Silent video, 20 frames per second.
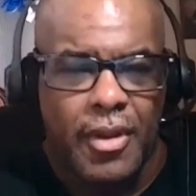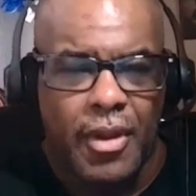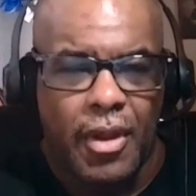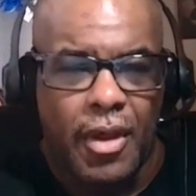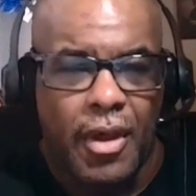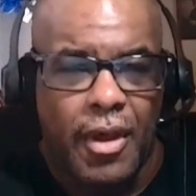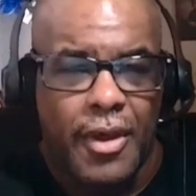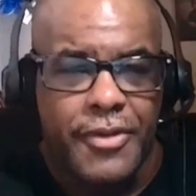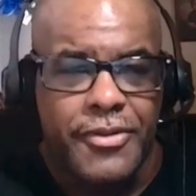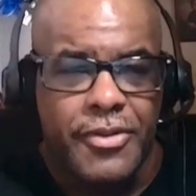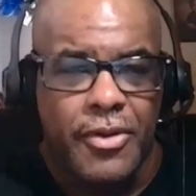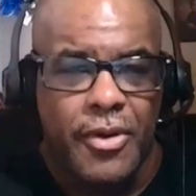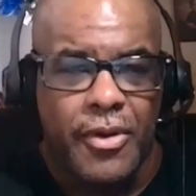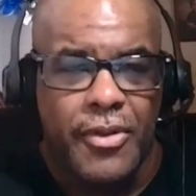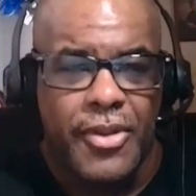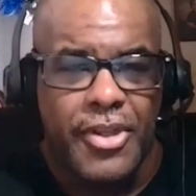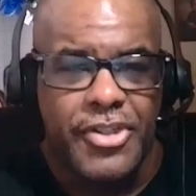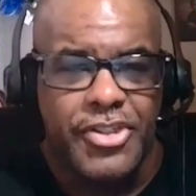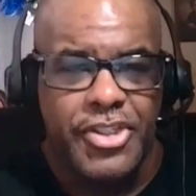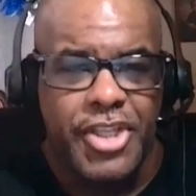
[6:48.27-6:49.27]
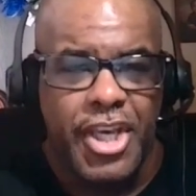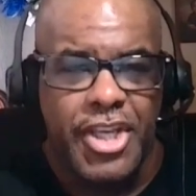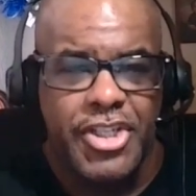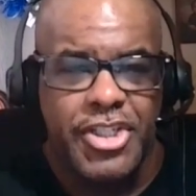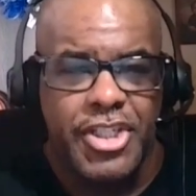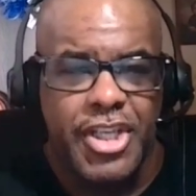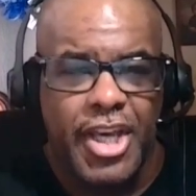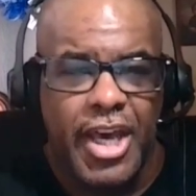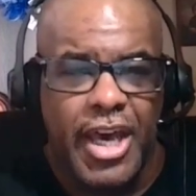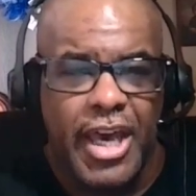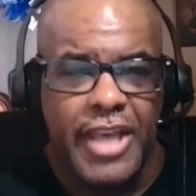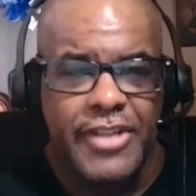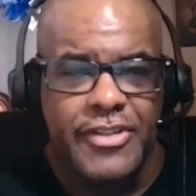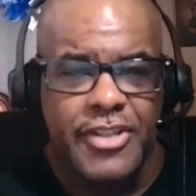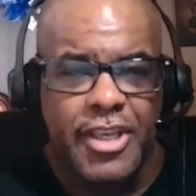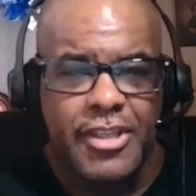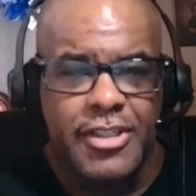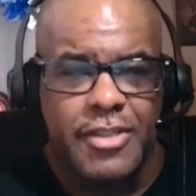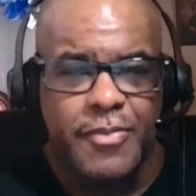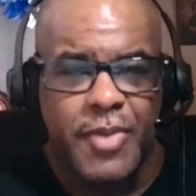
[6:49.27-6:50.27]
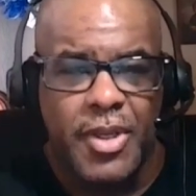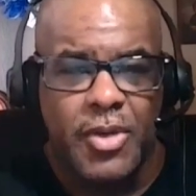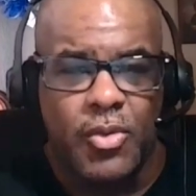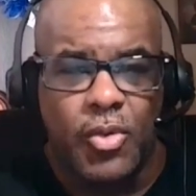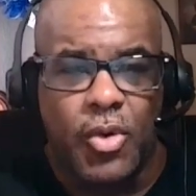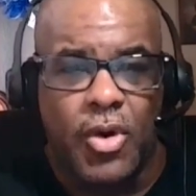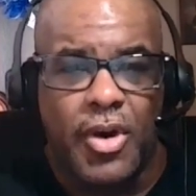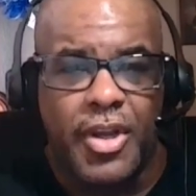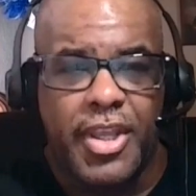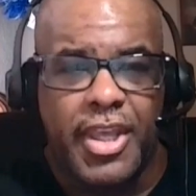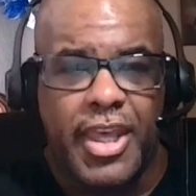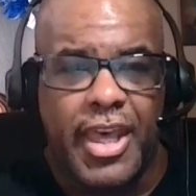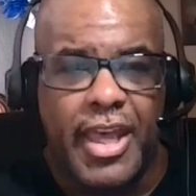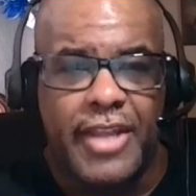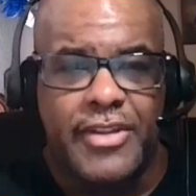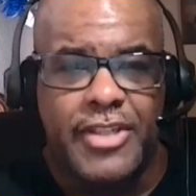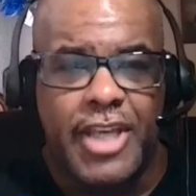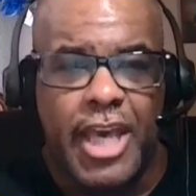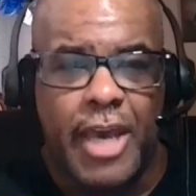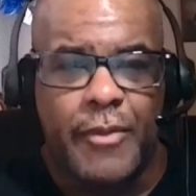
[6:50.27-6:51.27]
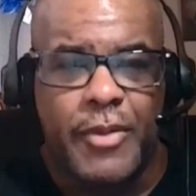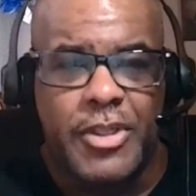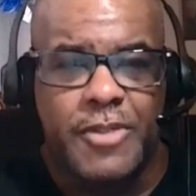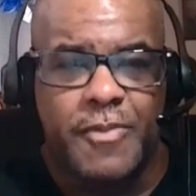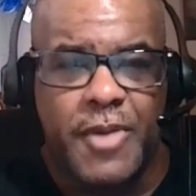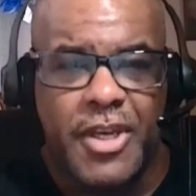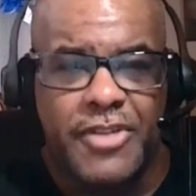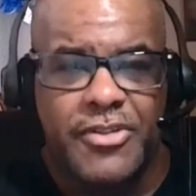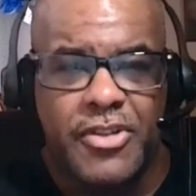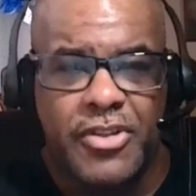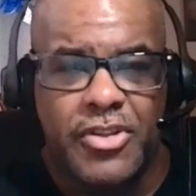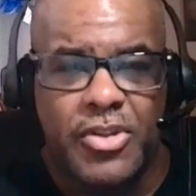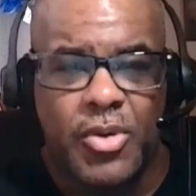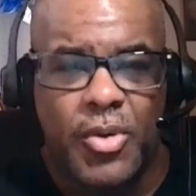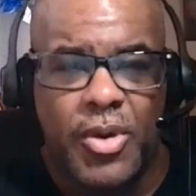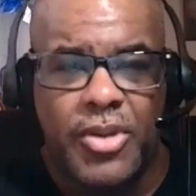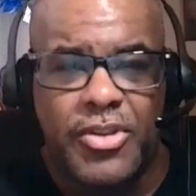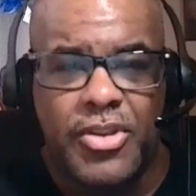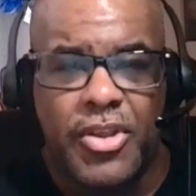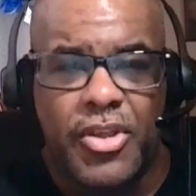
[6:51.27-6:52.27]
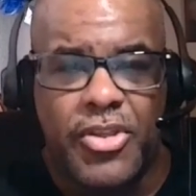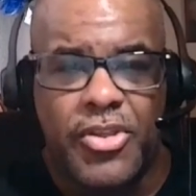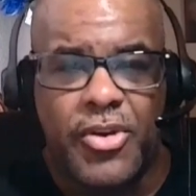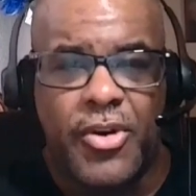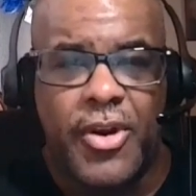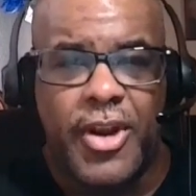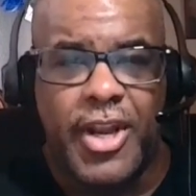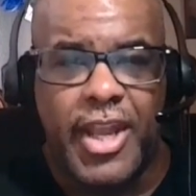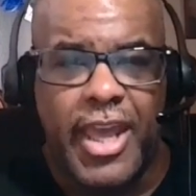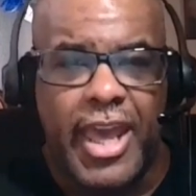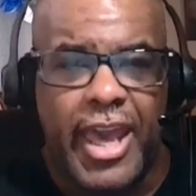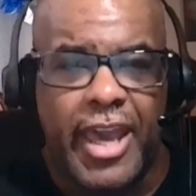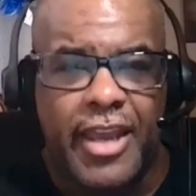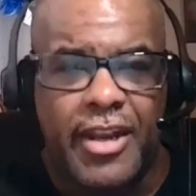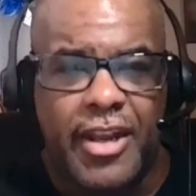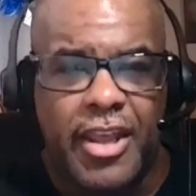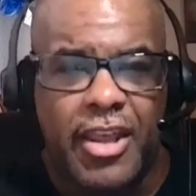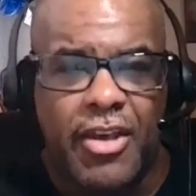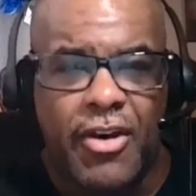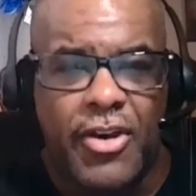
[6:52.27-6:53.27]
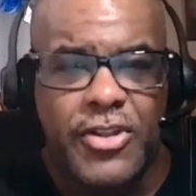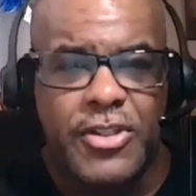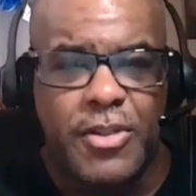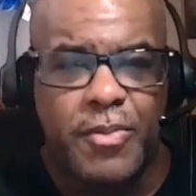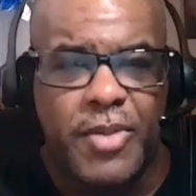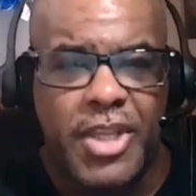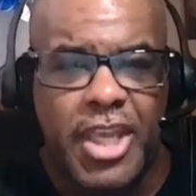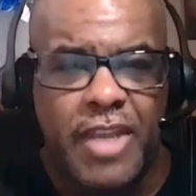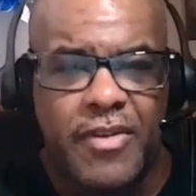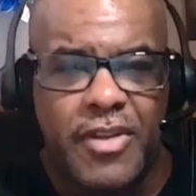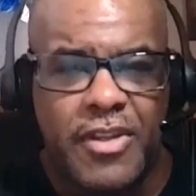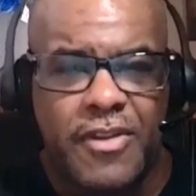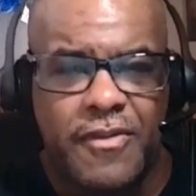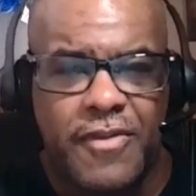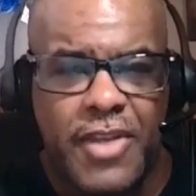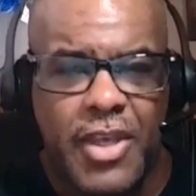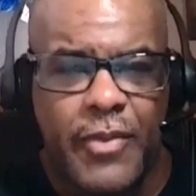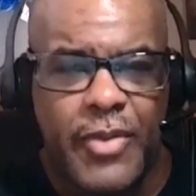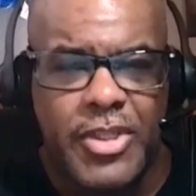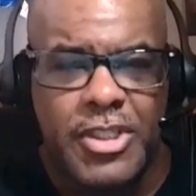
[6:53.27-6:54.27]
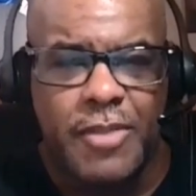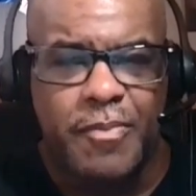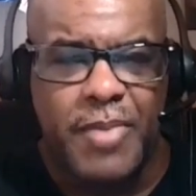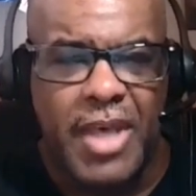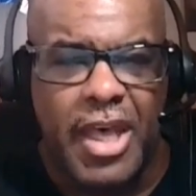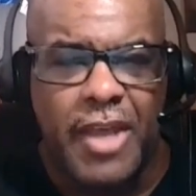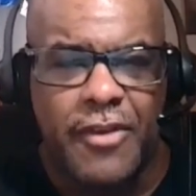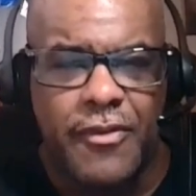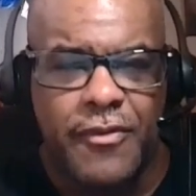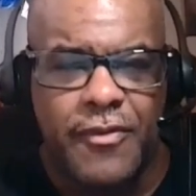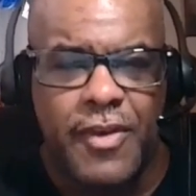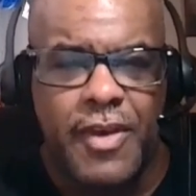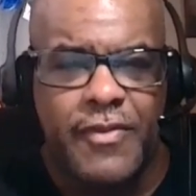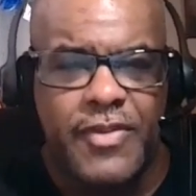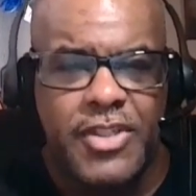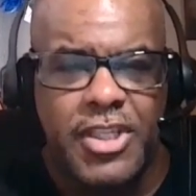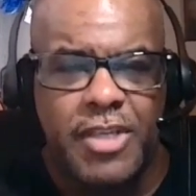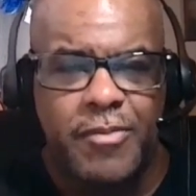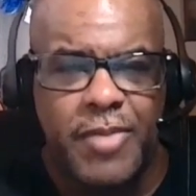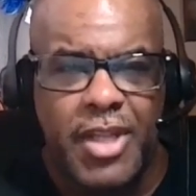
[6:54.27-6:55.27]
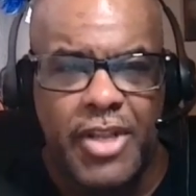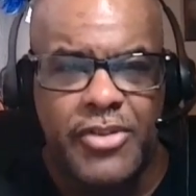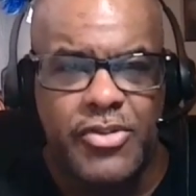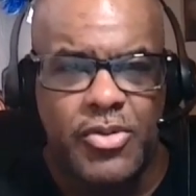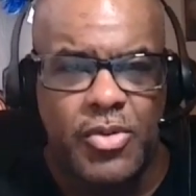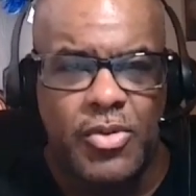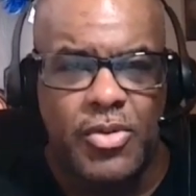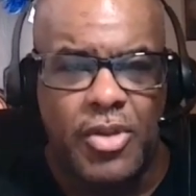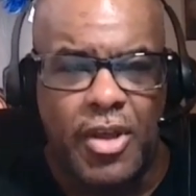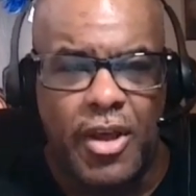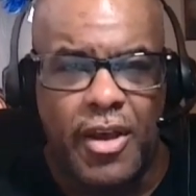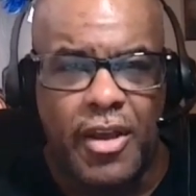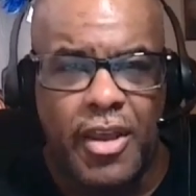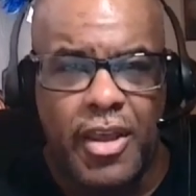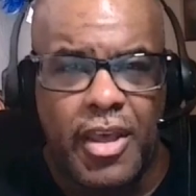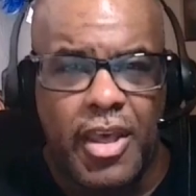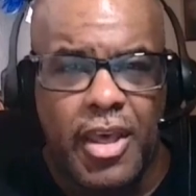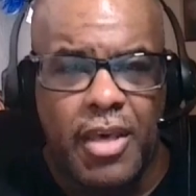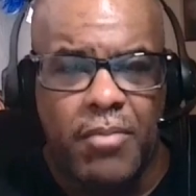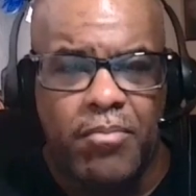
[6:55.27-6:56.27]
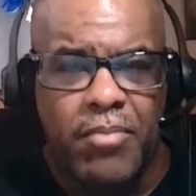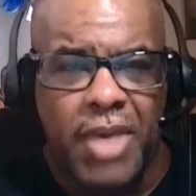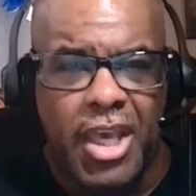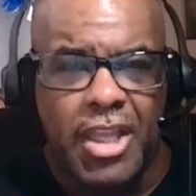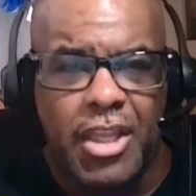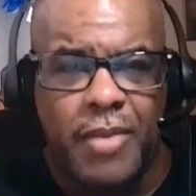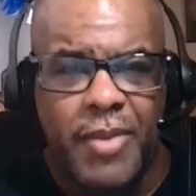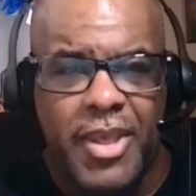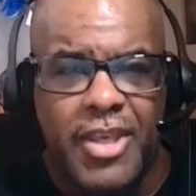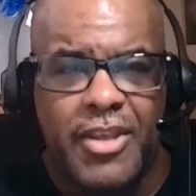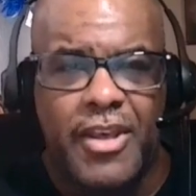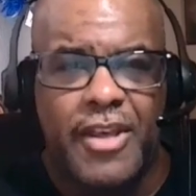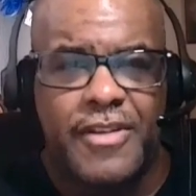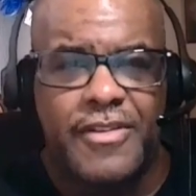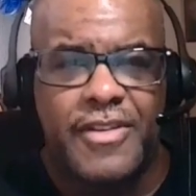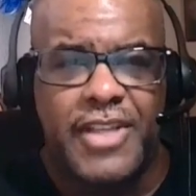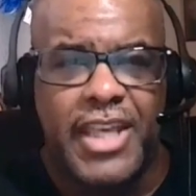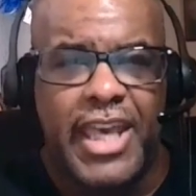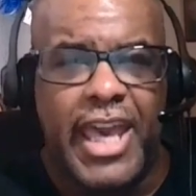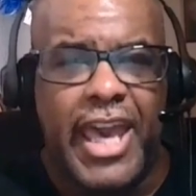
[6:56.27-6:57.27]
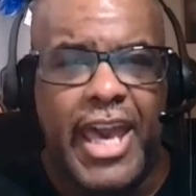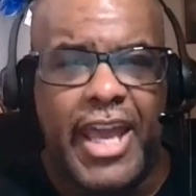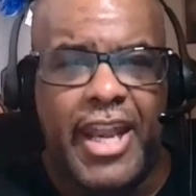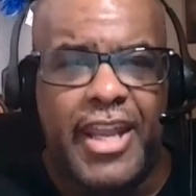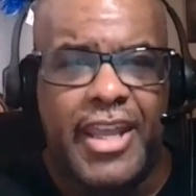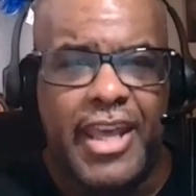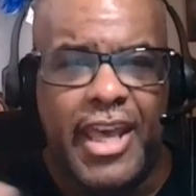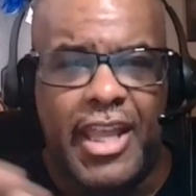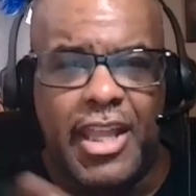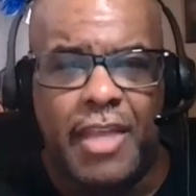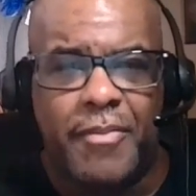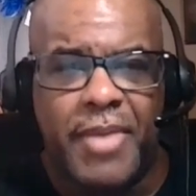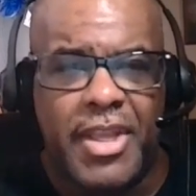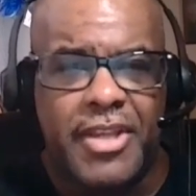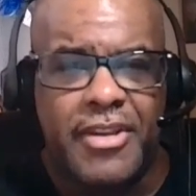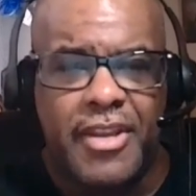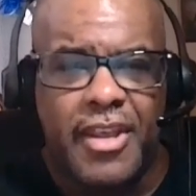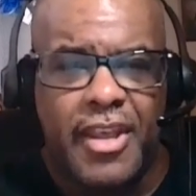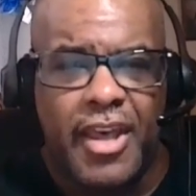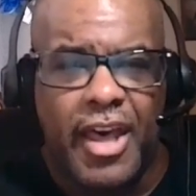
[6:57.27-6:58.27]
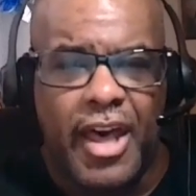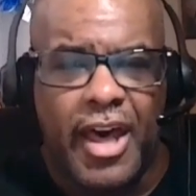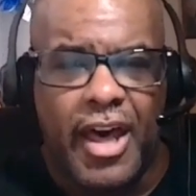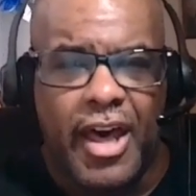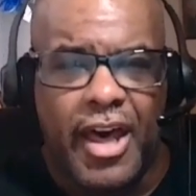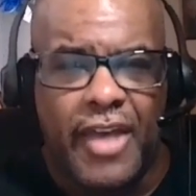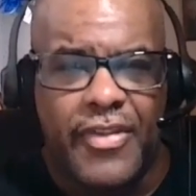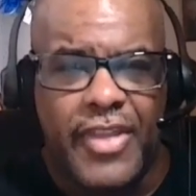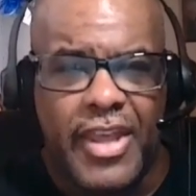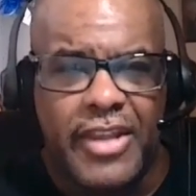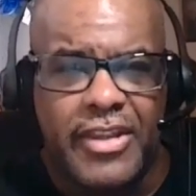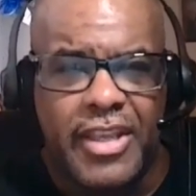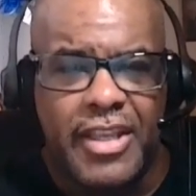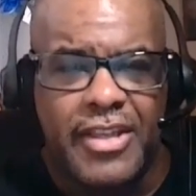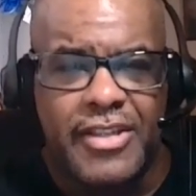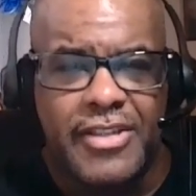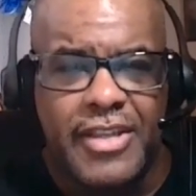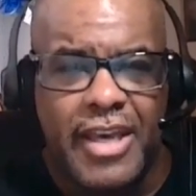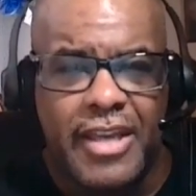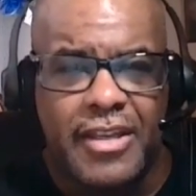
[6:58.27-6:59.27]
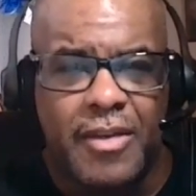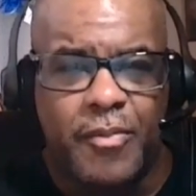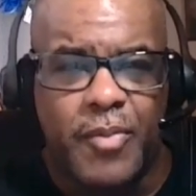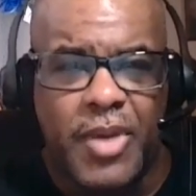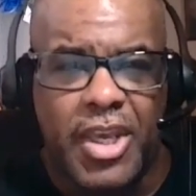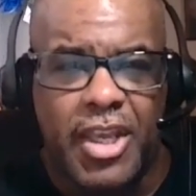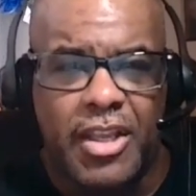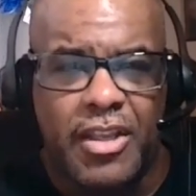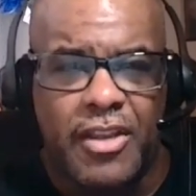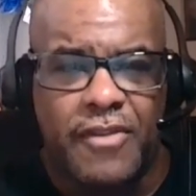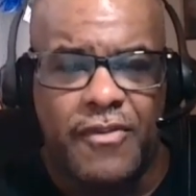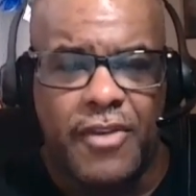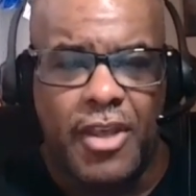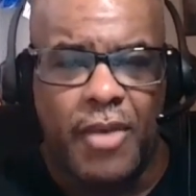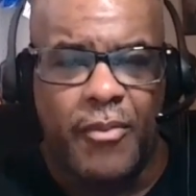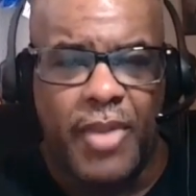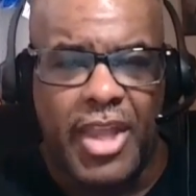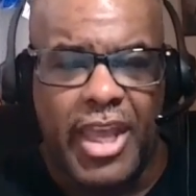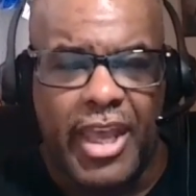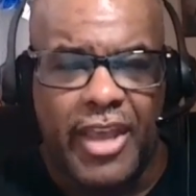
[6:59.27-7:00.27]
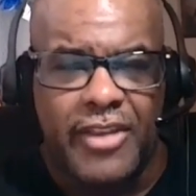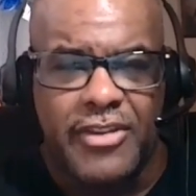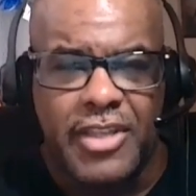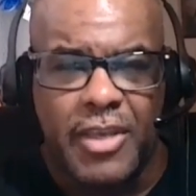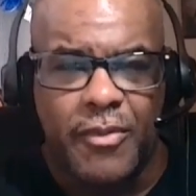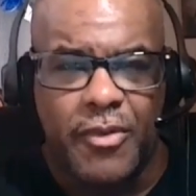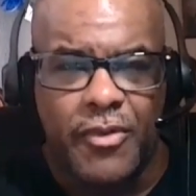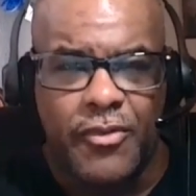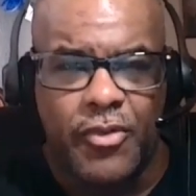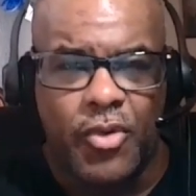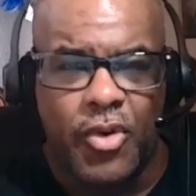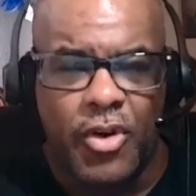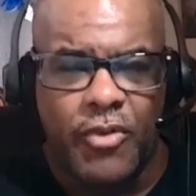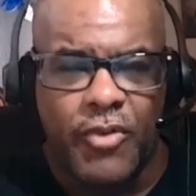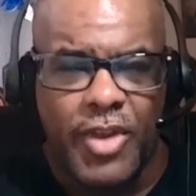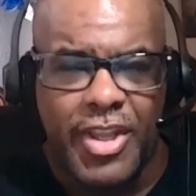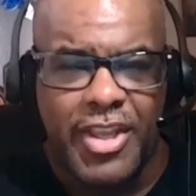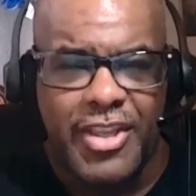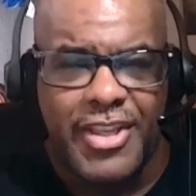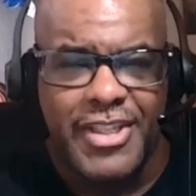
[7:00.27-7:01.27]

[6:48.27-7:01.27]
Also, the CGI scenes have been wonky at times, especially during the third act. And I also believe this film is about 15 minutes too long, mainly because of the added element that they decided to bring in this film. Like I said before, it really